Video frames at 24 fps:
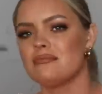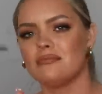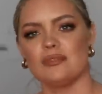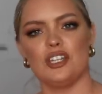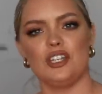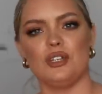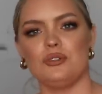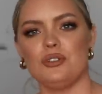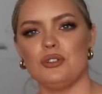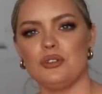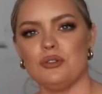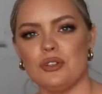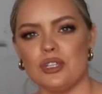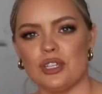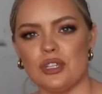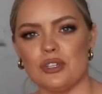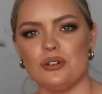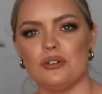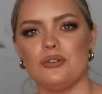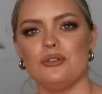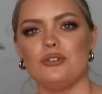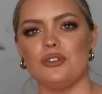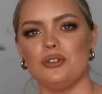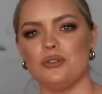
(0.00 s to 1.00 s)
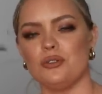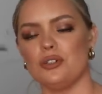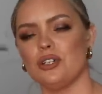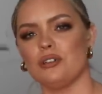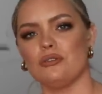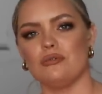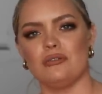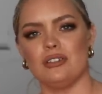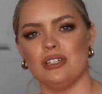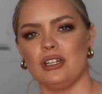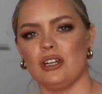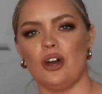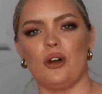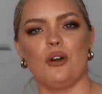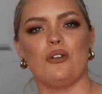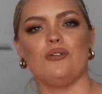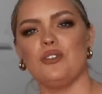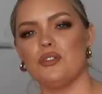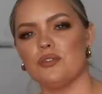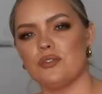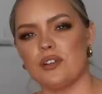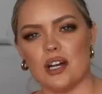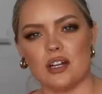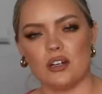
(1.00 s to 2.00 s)
you do you, do your, you know, if
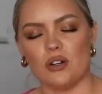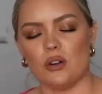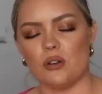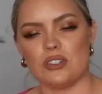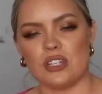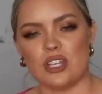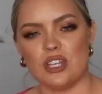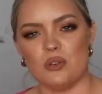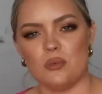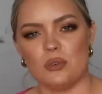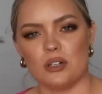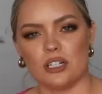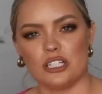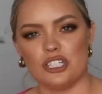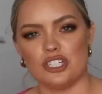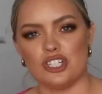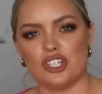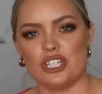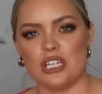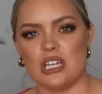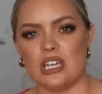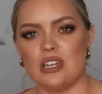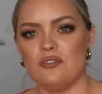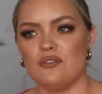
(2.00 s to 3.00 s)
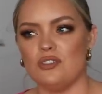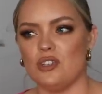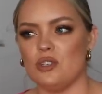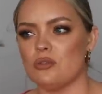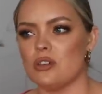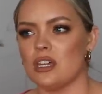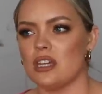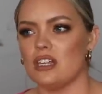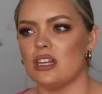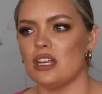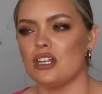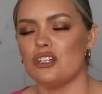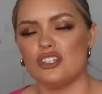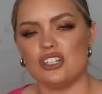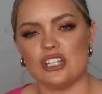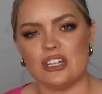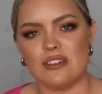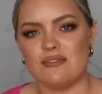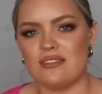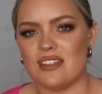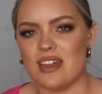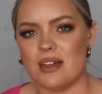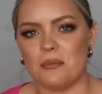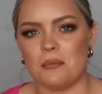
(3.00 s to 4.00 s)
you've got goals that you want to achieve, you can
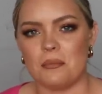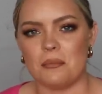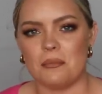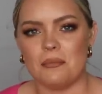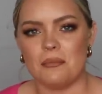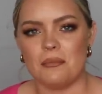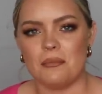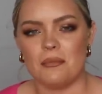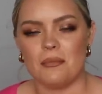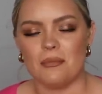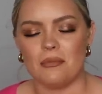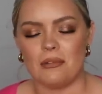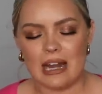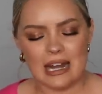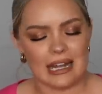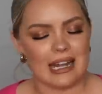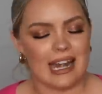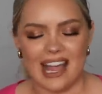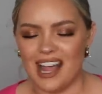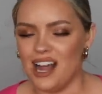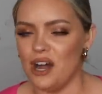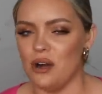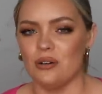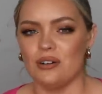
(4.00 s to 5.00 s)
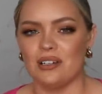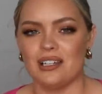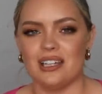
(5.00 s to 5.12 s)
achieve them right now.